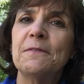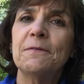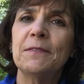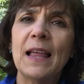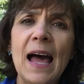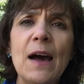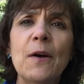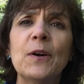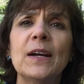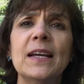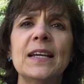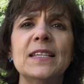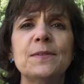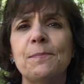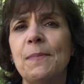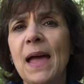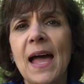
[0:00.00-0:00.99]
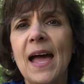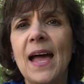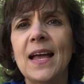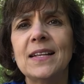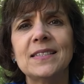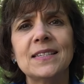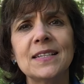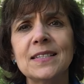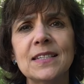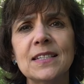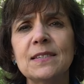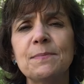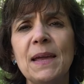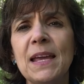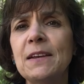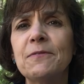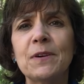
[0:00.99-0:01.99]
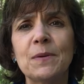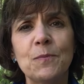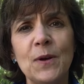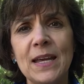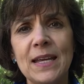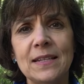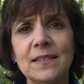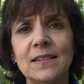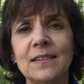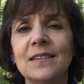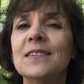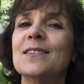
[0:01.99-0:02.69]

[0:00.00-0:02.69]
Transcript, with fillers: flour is bad since it's made from wheat.